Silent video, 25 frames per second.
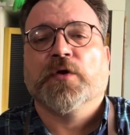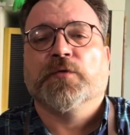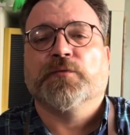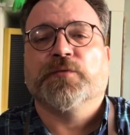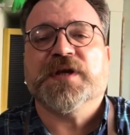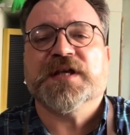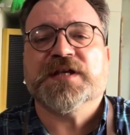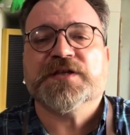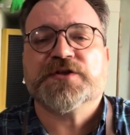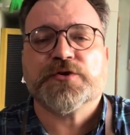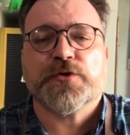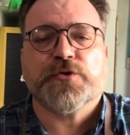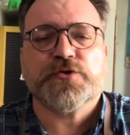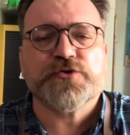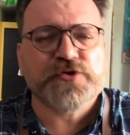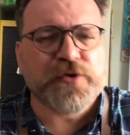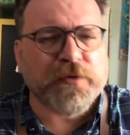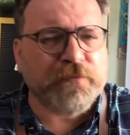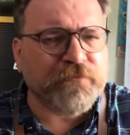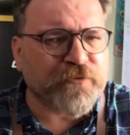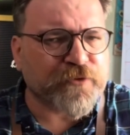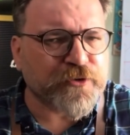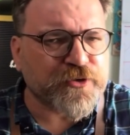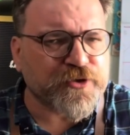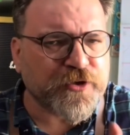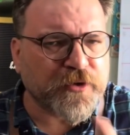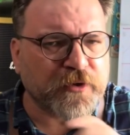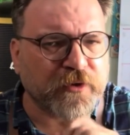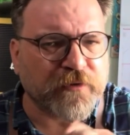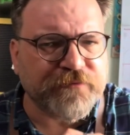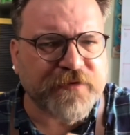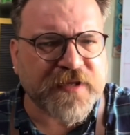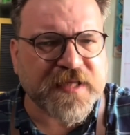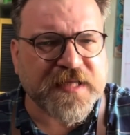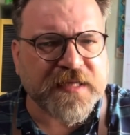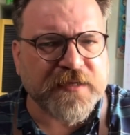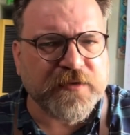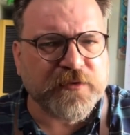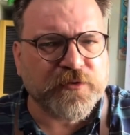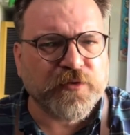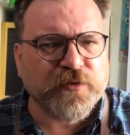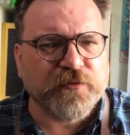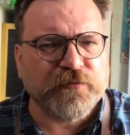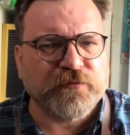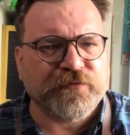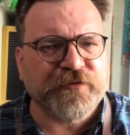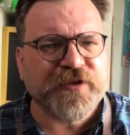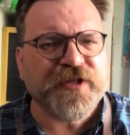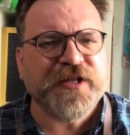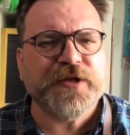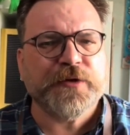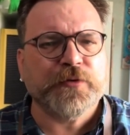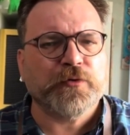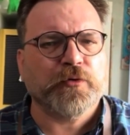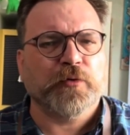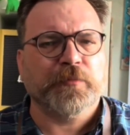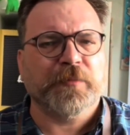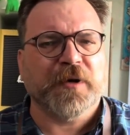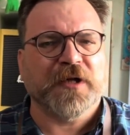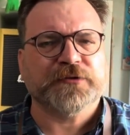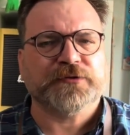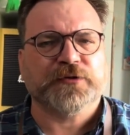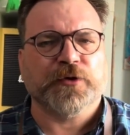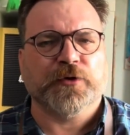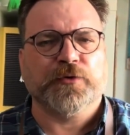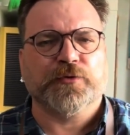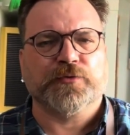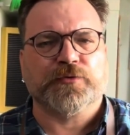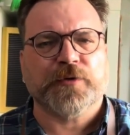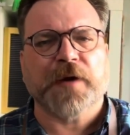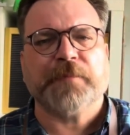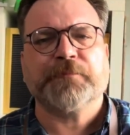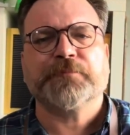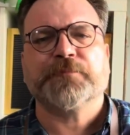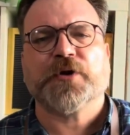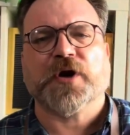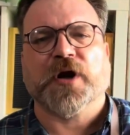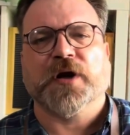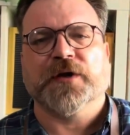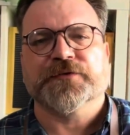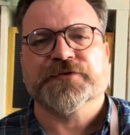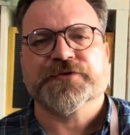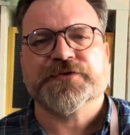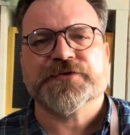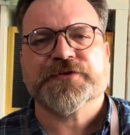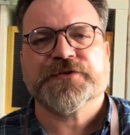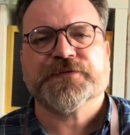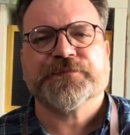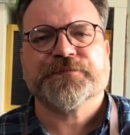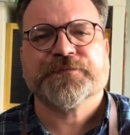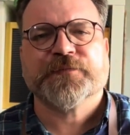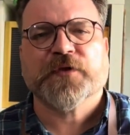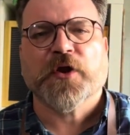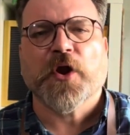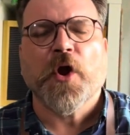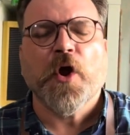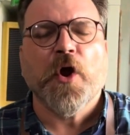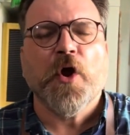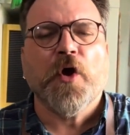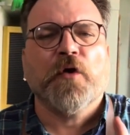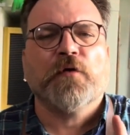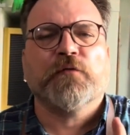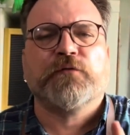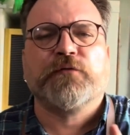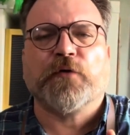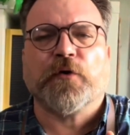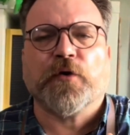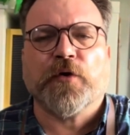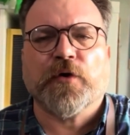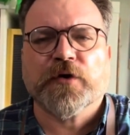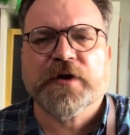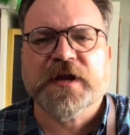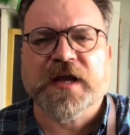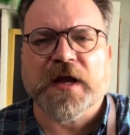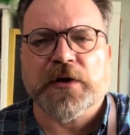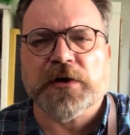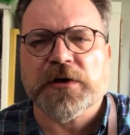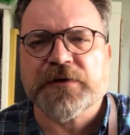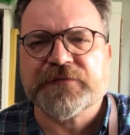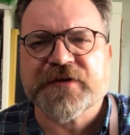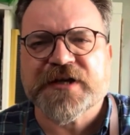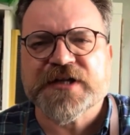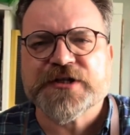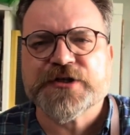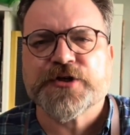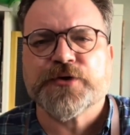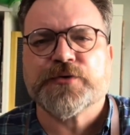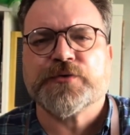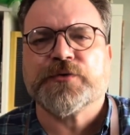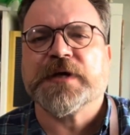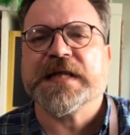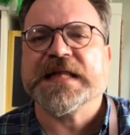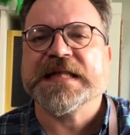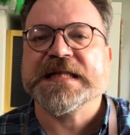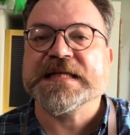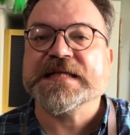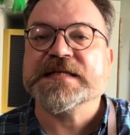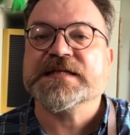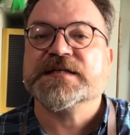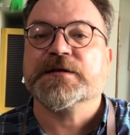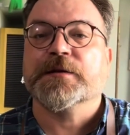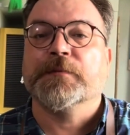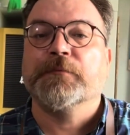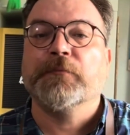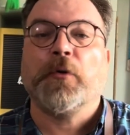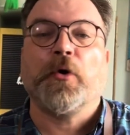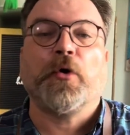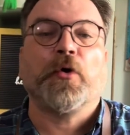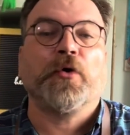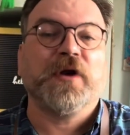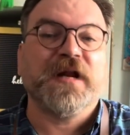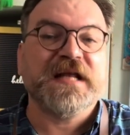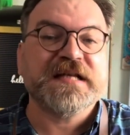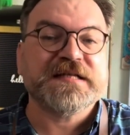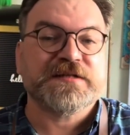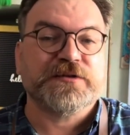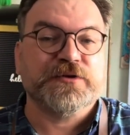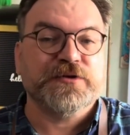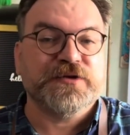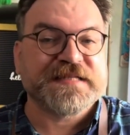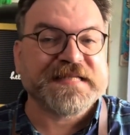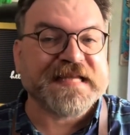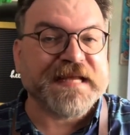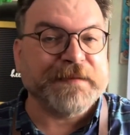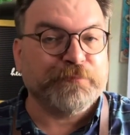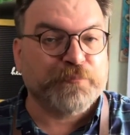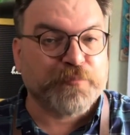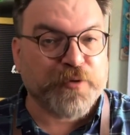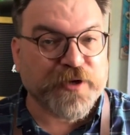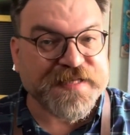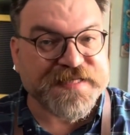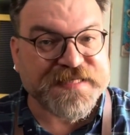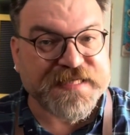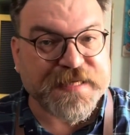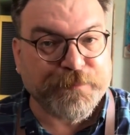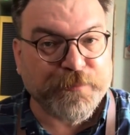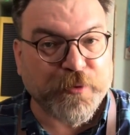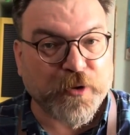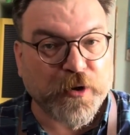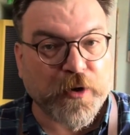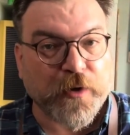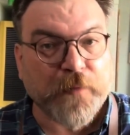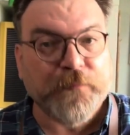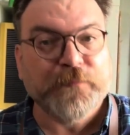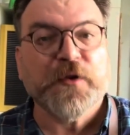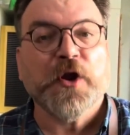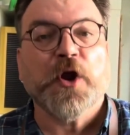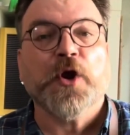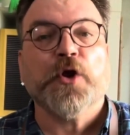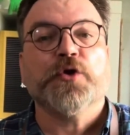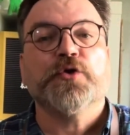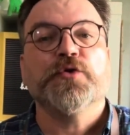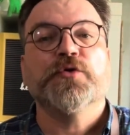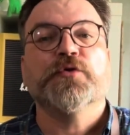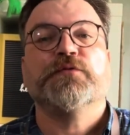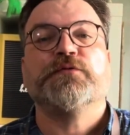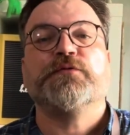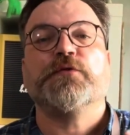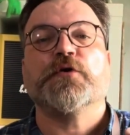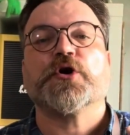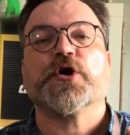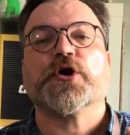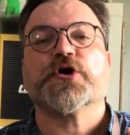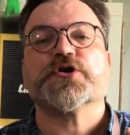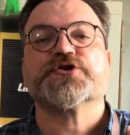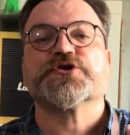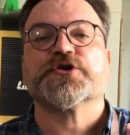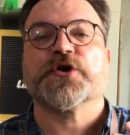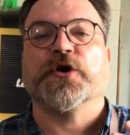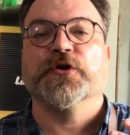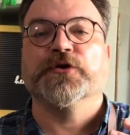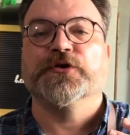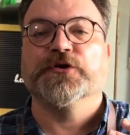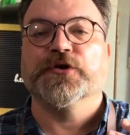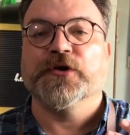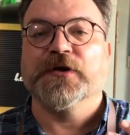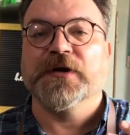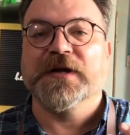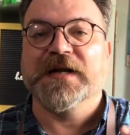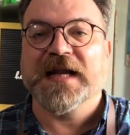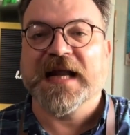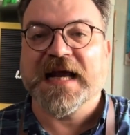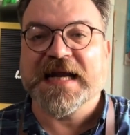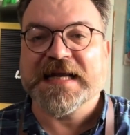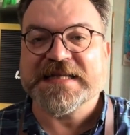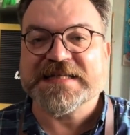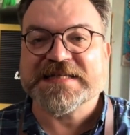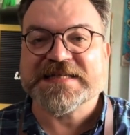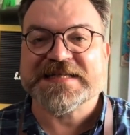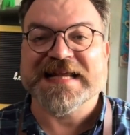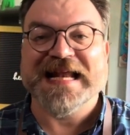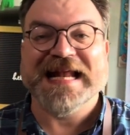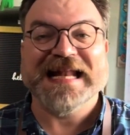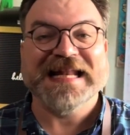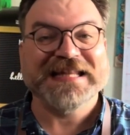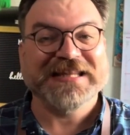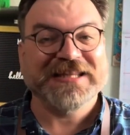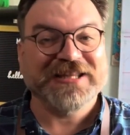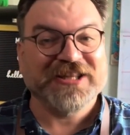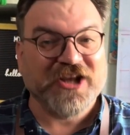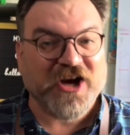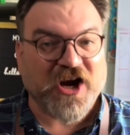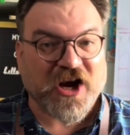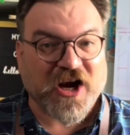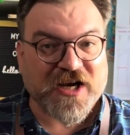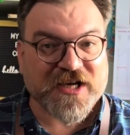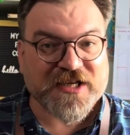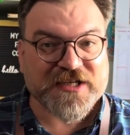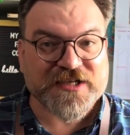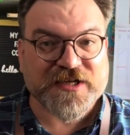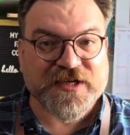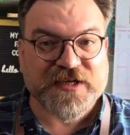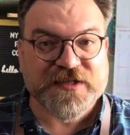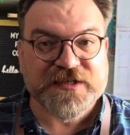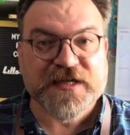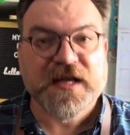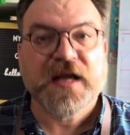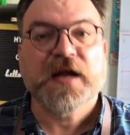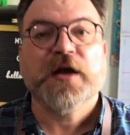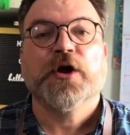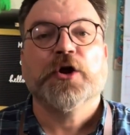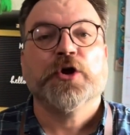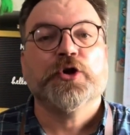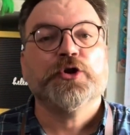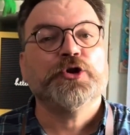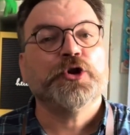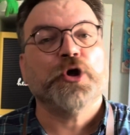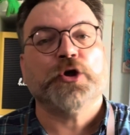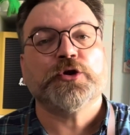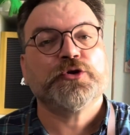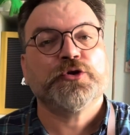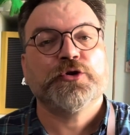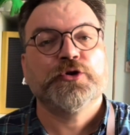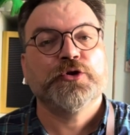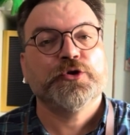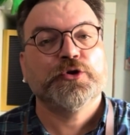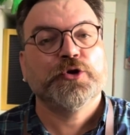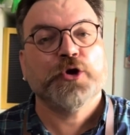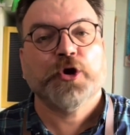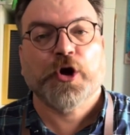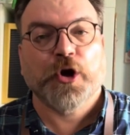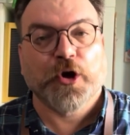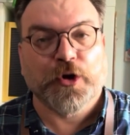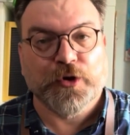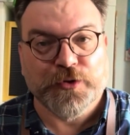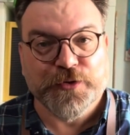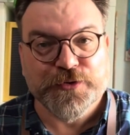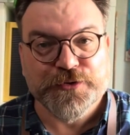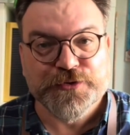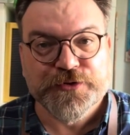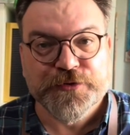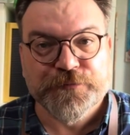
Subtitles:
We saw some version of it in the video about Rembrandt. For Caravaggio, it is more or less the same principle. You focus on the lights and dark, not the colors.